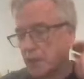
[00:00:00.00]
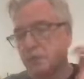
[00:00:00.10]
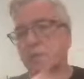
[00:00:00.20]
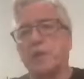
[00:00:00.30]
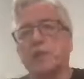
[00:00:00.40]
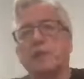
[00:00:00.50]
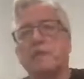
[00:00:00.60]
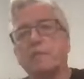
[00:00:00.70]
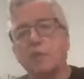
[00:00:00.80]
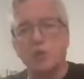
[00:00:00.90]
to burn
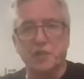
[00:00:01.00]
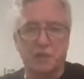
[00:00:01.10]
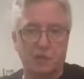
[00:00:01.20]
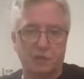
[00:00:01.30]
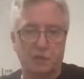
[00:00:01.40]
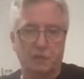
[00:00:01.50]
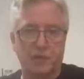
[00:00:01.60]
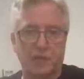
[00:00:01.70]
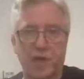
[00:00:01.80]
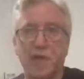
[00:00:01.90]
off most of the old
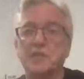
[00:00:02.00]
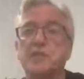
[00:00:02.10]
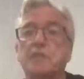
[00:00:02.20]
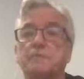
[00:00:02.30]
gas.